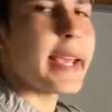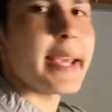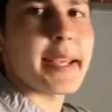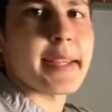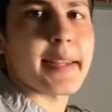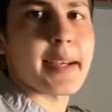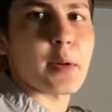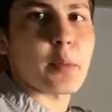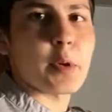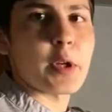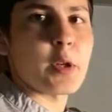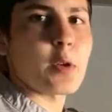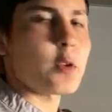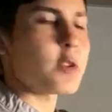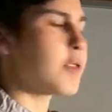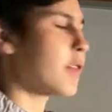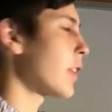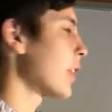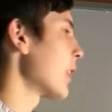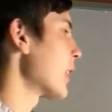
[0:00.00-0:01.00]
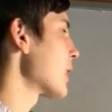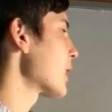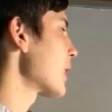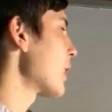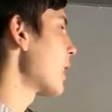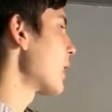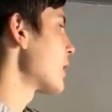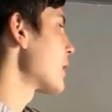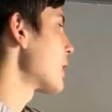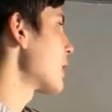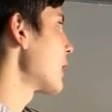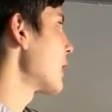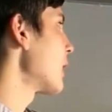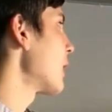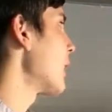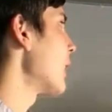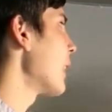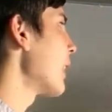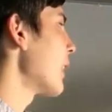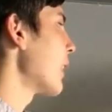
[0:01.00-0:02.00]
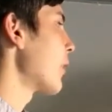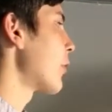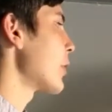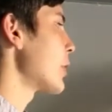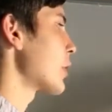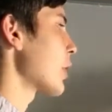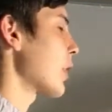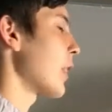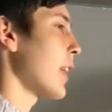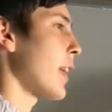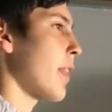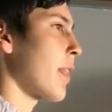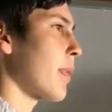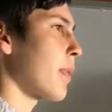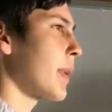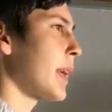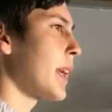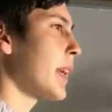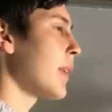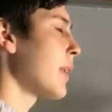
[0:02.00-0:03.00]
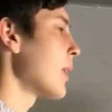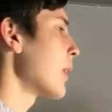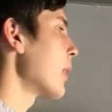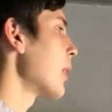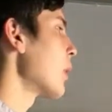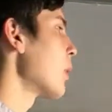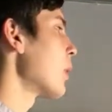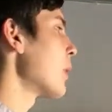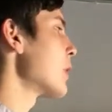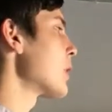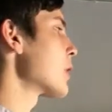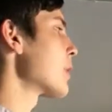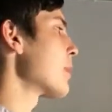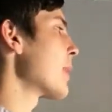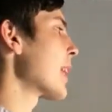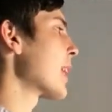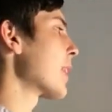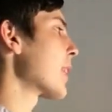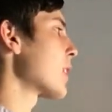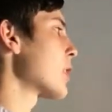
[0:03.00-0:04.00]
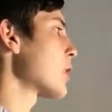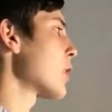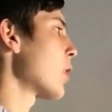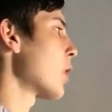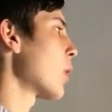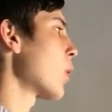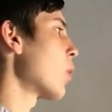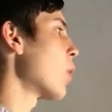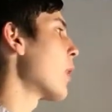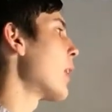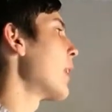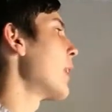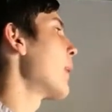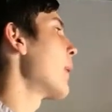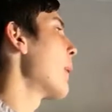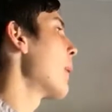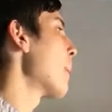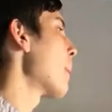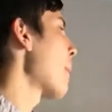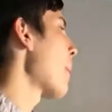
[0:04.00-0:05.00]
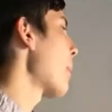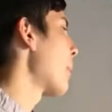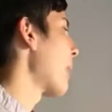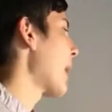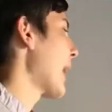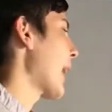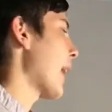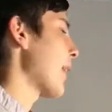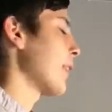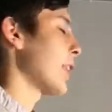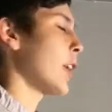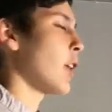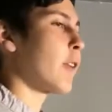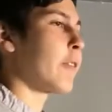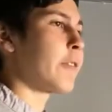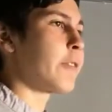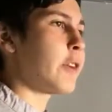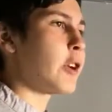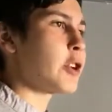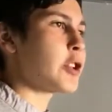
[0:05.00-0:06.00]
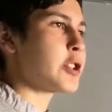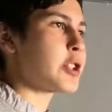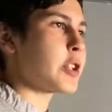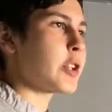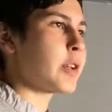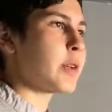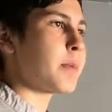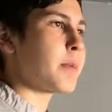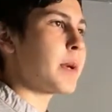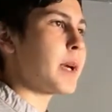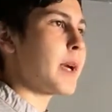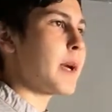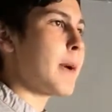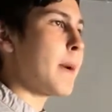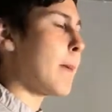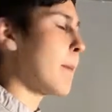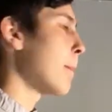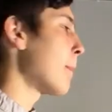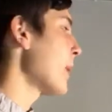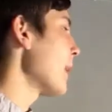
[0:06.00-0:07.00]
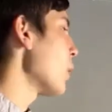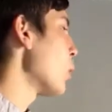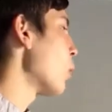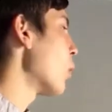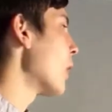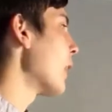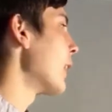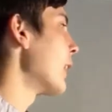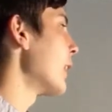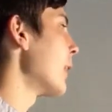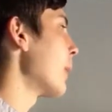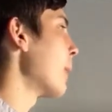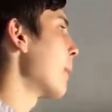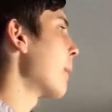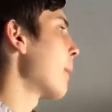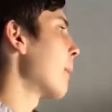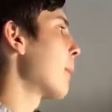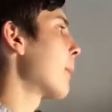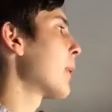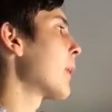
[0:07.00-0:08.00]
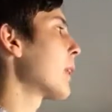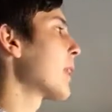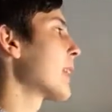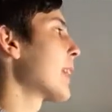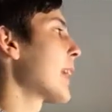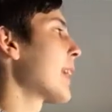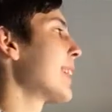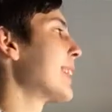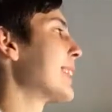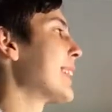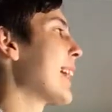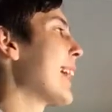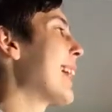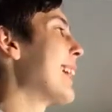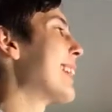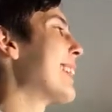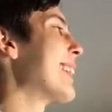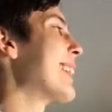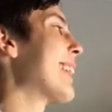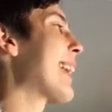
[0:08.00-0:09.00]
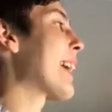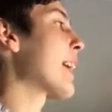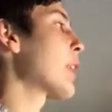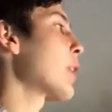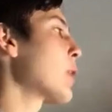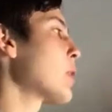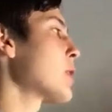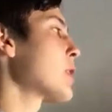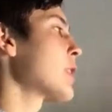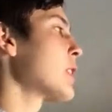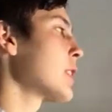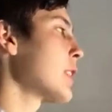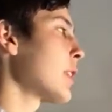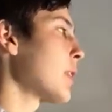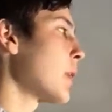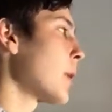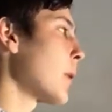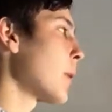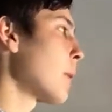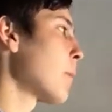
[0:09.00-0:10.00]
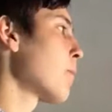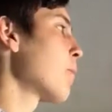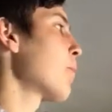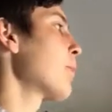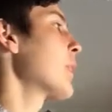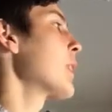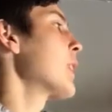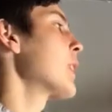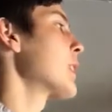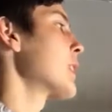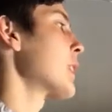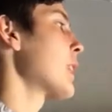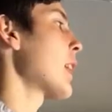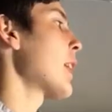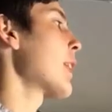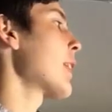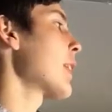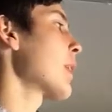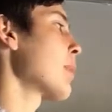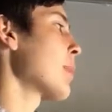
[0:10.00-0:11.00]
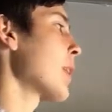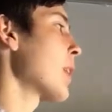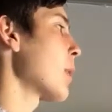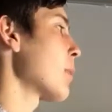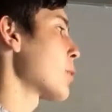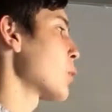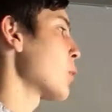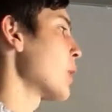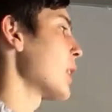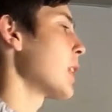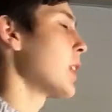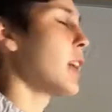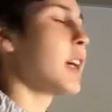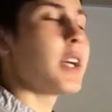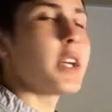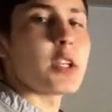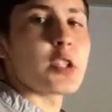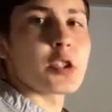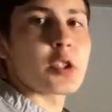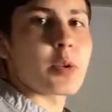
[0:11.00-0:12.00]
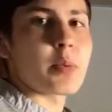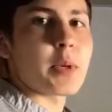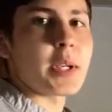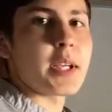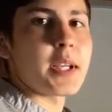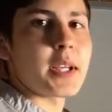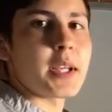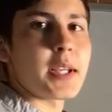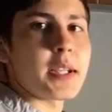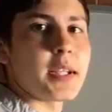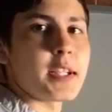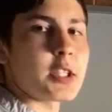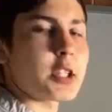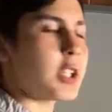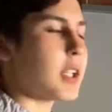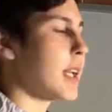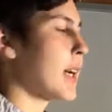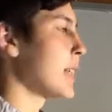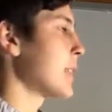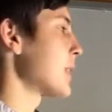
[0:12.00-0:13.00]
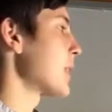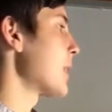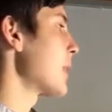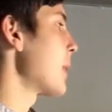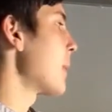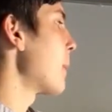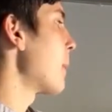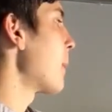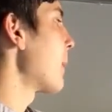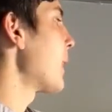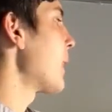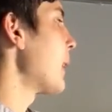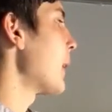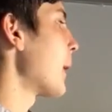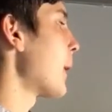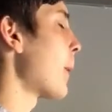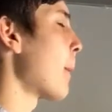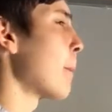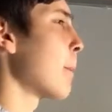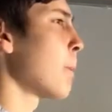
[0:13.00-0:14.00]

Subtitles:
a that we use for this constant. If we start at 3, we just make this go to 1 by having our first term be 1, plug that into n, that goes to 0, this entire thing becomes 1, so we initialize it here.